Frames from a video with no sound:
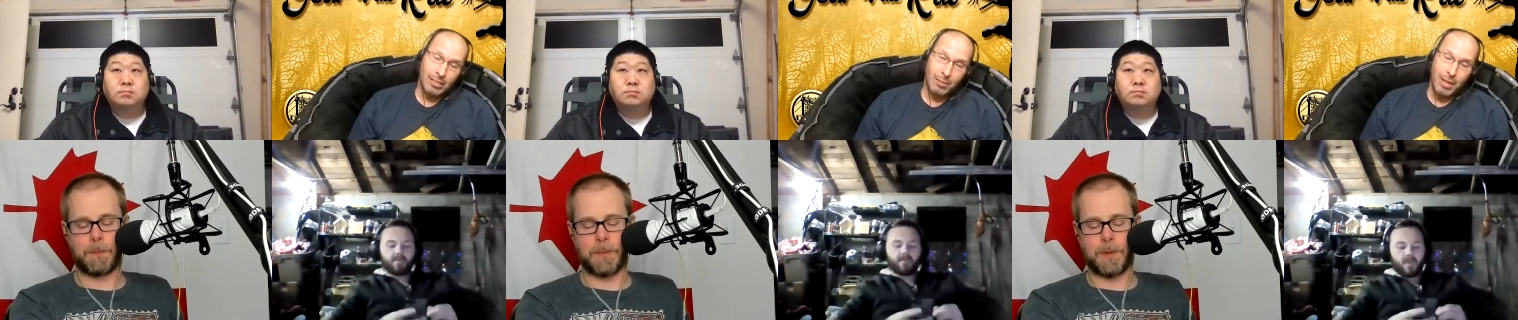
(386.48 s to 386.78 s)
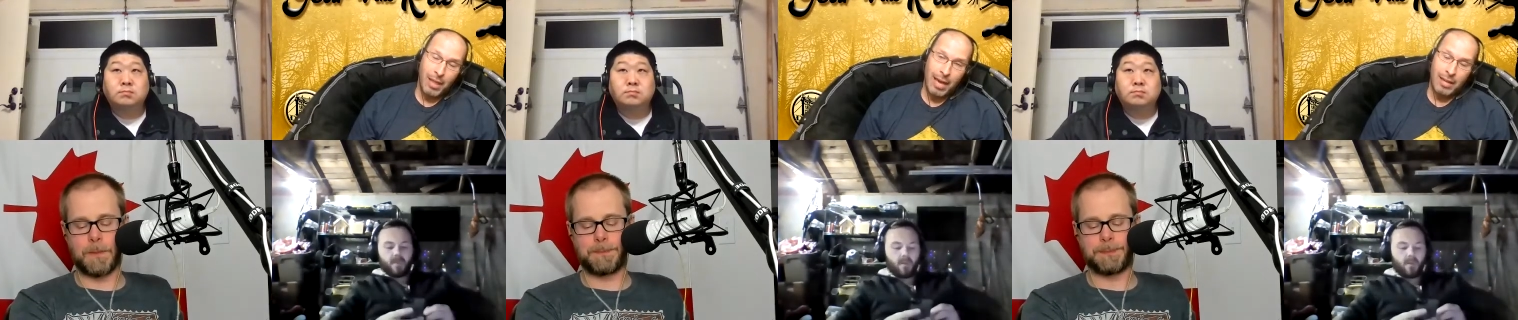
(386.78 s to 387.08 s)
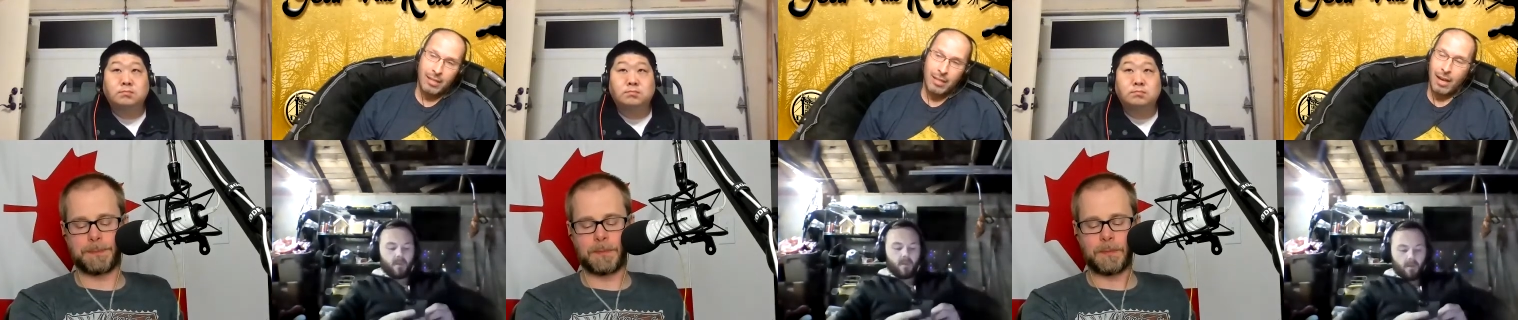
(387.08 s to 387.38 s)
Speaker 1: some of
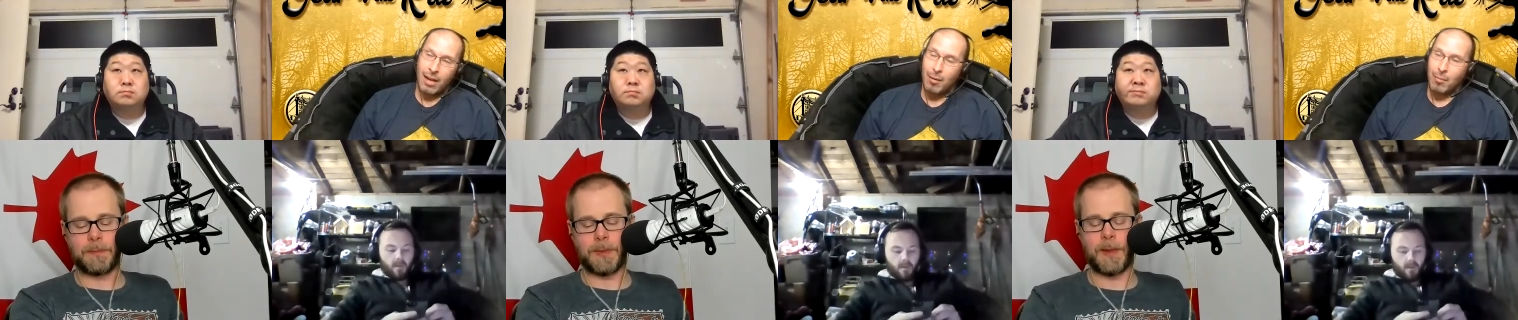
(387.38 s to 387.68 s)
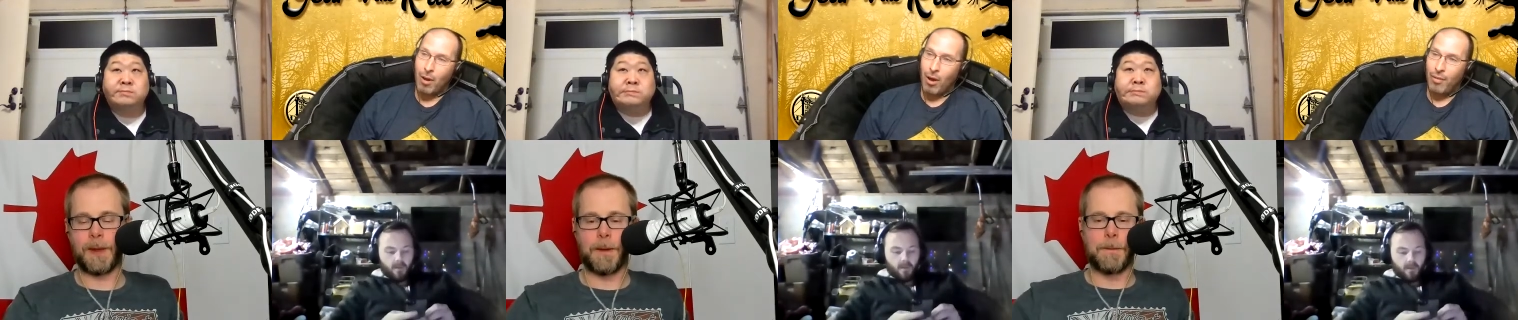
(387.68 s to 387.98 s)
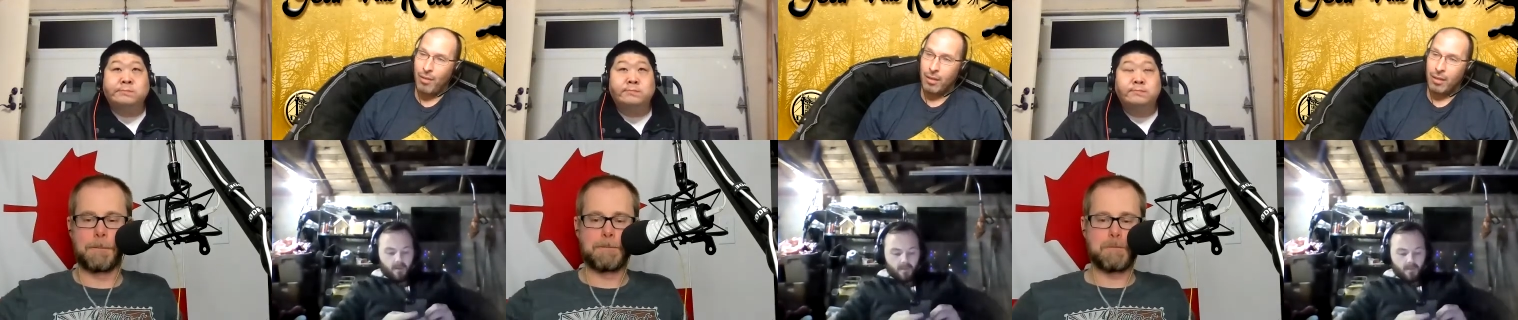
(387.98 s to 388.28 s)
that um,
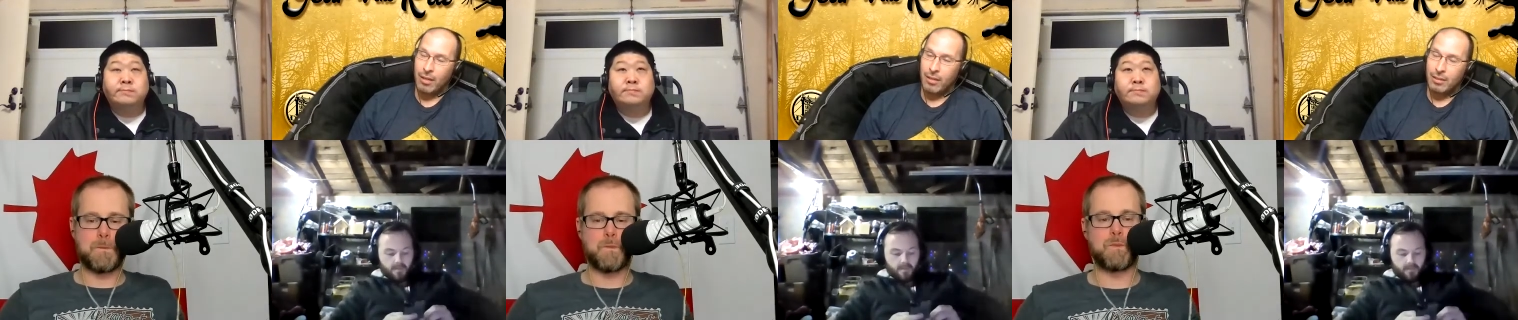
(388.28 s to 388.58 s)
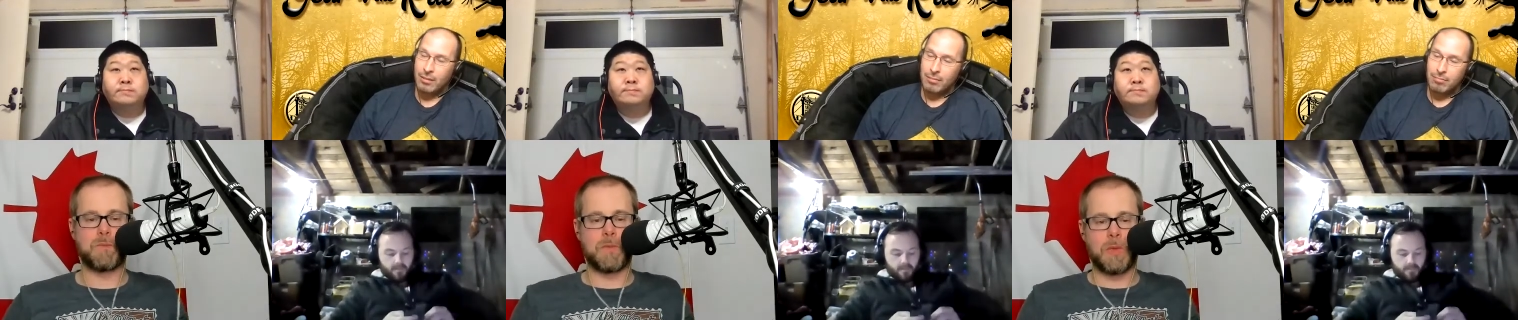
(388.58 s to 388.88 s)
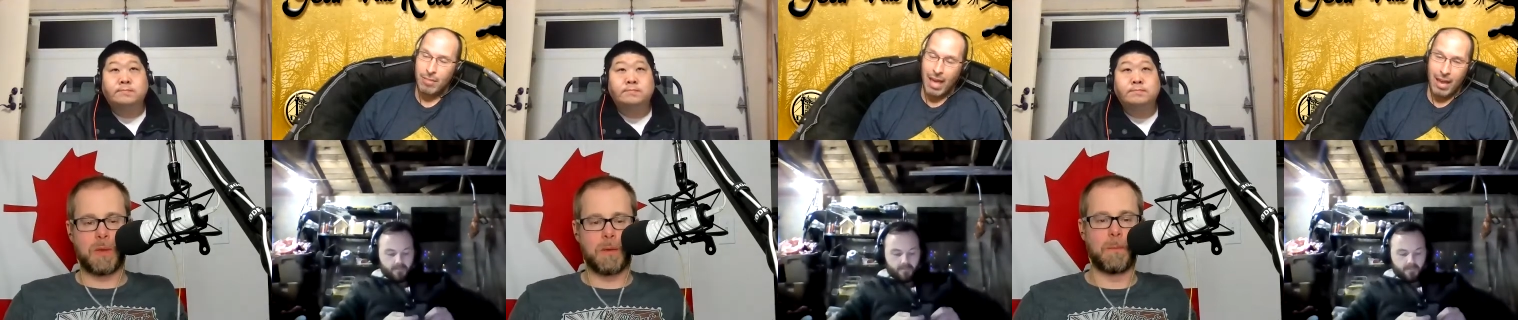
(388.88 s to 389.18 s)
on the uh,
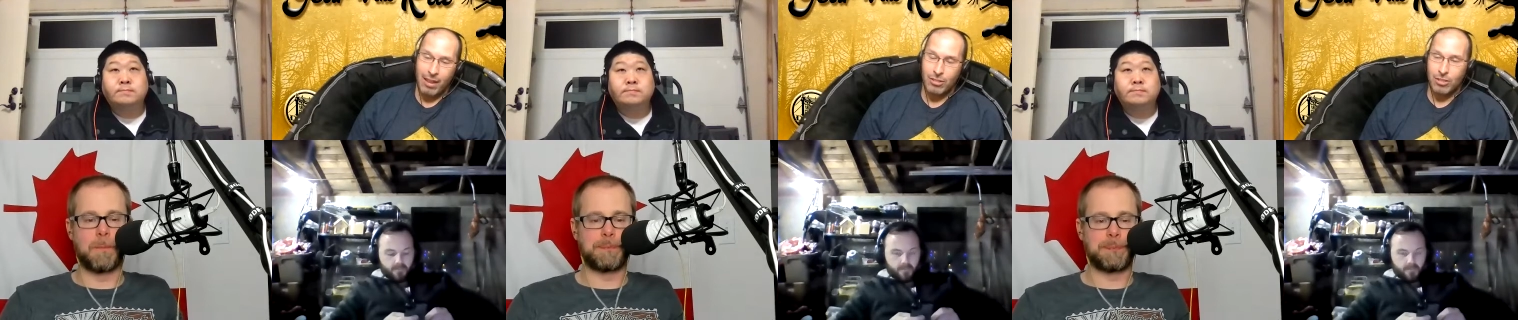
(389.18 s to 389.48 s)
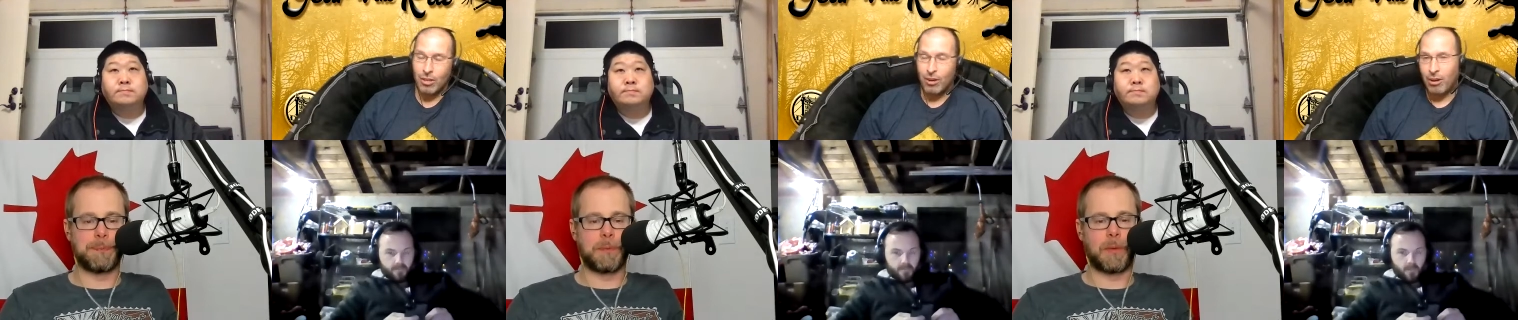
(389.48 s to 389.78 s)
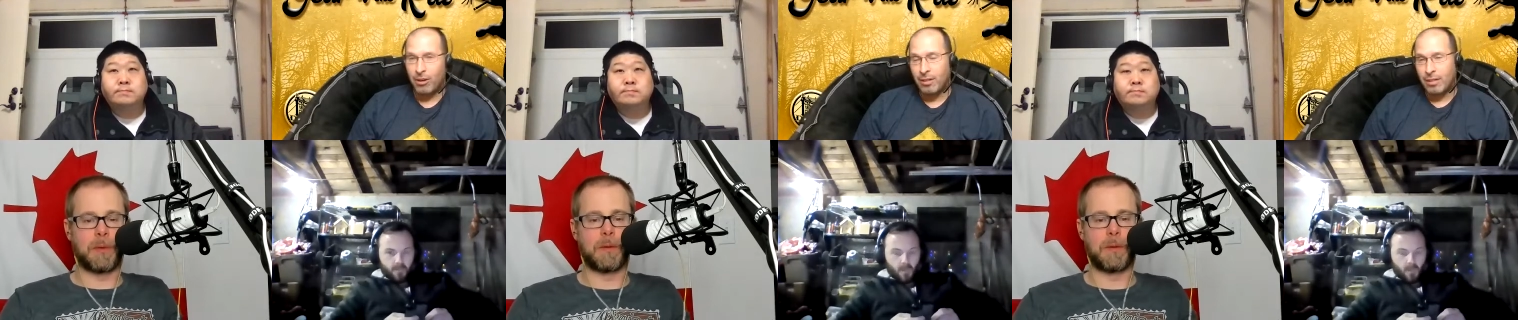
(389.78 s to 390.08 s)
the head of the
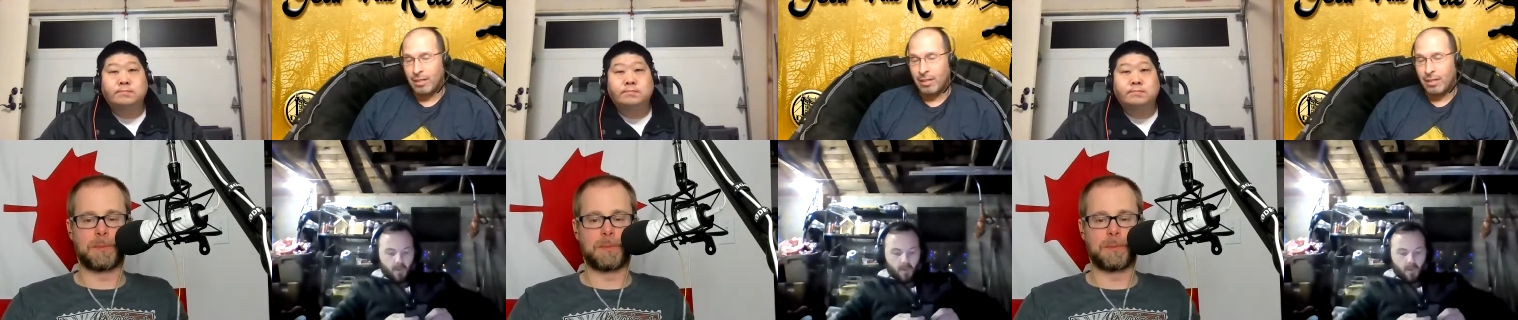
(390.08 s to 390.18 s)
cigar.